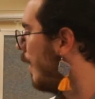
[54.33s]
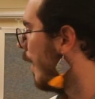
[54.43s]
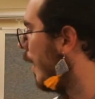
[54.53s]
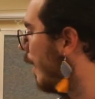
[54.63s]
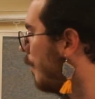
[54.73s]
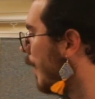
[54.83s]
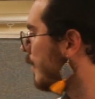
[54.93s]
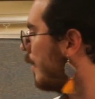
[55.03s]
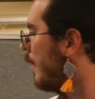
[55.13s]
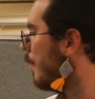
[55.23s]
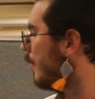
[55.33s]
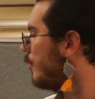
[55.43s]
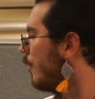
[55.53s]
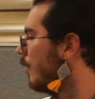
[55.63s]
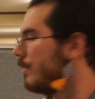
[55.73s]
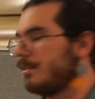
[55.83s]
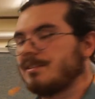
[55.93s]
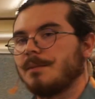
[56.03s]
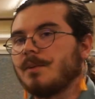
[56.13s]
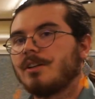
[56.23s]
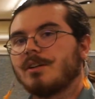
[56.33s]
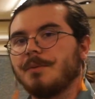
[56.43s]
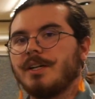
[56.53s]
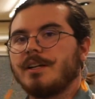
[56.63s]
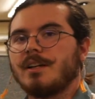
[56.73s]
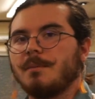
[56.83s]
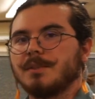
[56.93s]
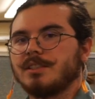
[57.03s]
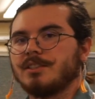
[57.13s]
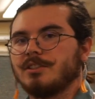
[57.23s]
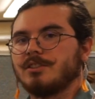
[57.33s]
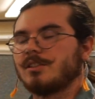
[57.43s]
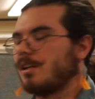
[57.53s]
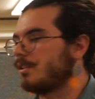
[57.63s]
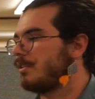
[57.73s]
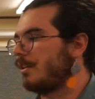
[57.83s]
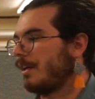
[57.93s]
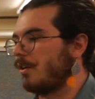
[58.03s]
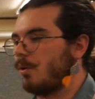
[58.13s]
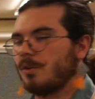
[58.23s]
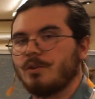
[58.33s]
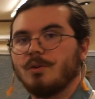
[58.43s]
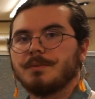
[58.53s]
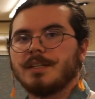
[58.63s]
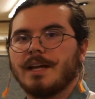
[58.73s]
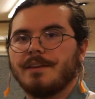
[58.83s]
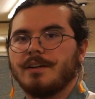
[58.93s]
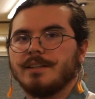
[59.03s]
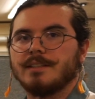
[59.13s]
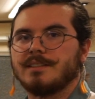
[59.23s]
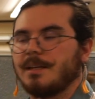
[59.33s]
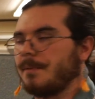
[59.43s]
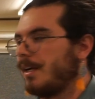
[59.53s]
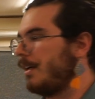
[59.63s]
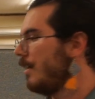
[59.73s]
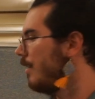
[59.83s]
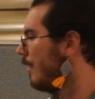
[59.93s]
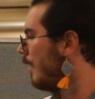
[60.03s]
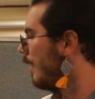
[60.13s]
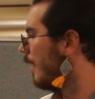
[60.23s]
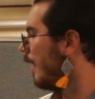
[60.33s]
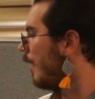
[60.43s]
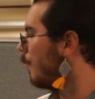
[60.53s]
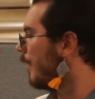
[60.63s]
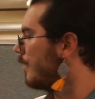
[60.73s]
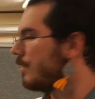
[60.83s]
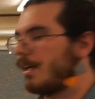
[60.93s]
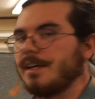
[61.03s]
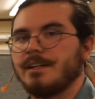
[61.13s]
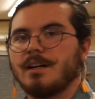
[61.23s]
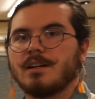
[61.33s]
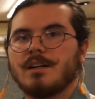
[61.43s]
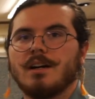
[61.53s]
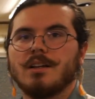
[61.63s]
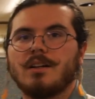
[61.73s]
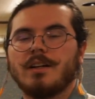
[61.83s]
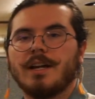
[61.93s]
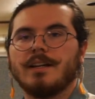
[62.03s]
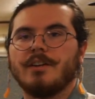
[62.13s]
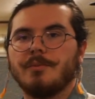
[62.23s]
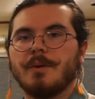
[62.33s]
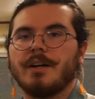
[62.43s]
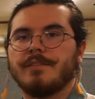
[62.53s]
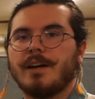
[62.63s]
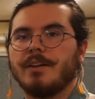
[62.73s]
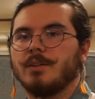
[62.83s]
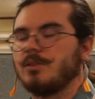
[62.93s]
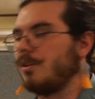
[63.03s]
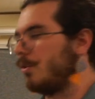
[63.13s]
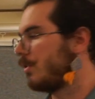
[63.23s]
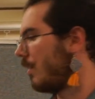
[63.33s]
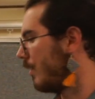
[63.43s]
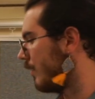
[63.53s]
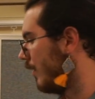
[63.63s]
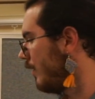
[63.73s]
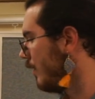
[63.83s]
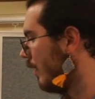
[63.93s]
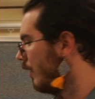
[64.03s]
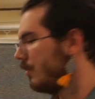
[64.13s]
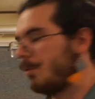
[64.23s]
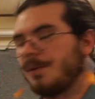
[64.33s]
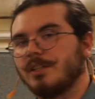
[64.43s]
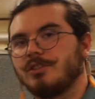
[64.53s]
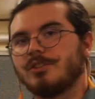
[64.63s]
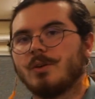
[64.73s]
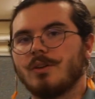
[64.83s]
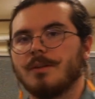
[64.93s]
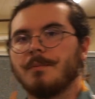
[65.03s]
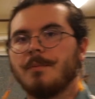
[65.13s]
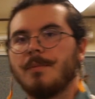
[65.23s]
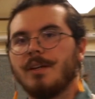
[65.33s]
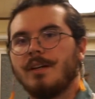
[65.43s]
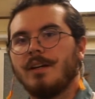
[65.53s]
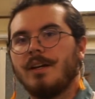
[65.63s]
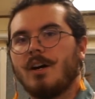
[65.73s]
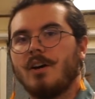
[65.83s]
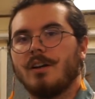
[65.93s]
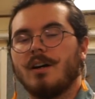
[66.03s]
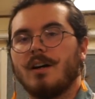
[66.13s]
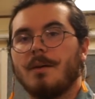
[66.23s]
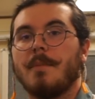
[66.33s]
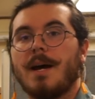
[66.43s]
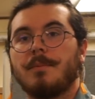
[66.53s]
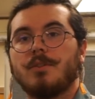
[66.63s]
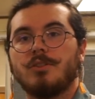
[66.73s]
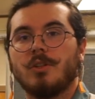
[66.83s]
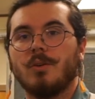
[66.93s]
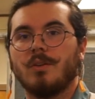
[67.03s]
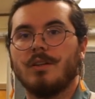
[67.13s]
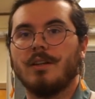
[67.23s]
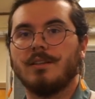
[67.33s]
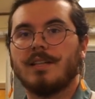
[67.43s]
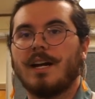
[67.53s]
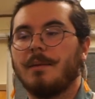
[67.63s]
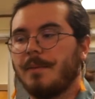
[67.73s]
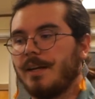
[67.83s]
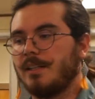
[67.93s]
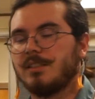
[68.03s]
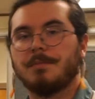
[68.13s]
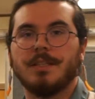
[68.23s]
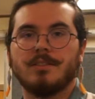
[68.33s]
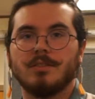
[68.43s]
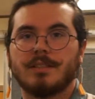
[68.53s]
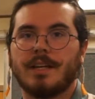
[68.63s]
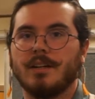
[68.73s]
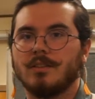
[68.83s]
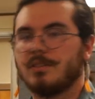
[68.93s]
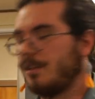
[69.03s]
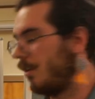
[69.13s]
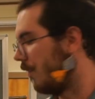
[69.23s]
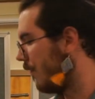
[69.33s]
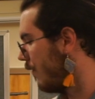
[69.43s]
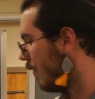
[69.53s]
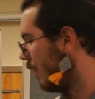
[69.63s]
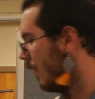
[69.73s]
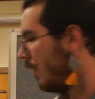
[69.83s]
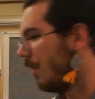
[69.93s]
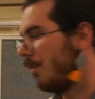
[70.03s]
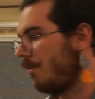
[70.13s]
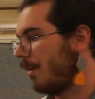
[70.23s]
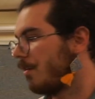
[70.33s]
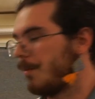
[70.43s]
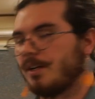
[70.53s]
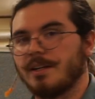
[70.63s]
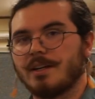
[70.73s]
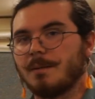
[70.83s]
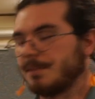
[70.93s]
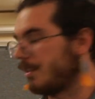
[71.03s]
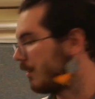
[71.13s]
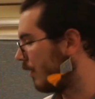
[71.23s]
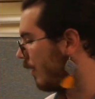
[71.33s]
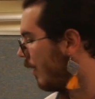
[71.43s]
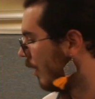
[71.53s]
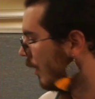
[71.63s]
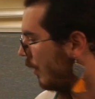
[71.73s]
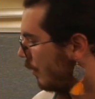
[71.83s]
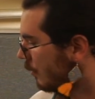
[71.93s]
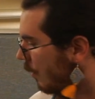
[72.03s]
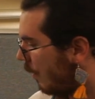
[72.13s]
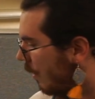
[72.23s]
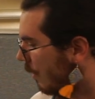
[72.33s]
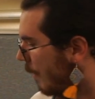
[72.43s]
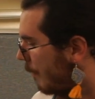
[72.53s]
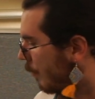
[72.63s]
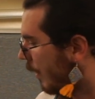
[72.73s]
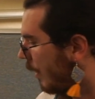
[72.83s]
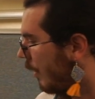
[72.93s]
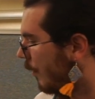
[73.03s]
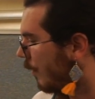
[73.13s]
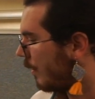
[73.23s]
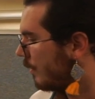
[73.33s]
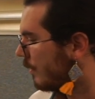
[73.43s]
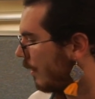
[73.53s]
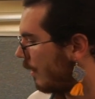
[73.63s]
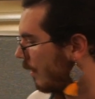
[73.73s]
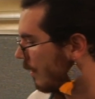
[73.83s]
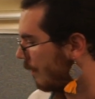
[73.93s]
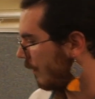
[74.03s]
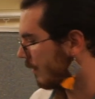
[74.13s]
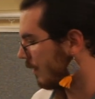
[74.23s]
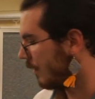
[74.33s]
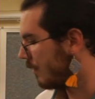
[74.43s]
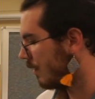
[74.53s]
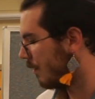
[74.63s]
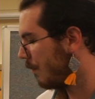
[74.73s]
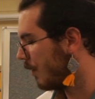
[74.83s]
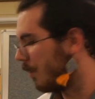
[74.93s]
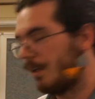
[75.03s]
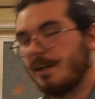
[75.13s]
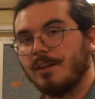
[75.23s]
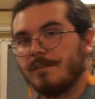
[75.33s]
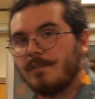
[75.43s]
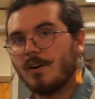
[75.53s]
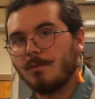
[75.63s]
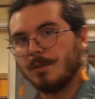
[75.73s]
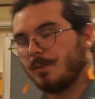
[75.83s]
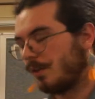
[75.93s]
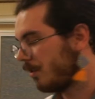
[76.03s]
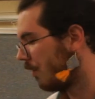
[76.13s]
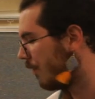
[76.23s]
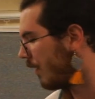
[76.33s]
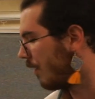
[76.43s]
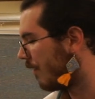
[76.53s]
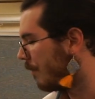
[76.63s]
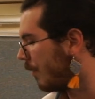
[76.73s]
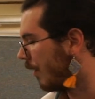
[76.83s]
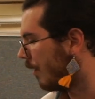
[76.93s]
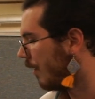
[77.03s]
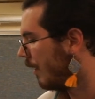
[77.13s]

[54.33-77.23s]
And basically what it shows is similar community compositions cluster or group together in the same area. And we assign a color and a numeric value to those clusters so we can show them on a map to show the time and spatial scales of the community composition. So on a map right here you can see the differences in the fall between October and November.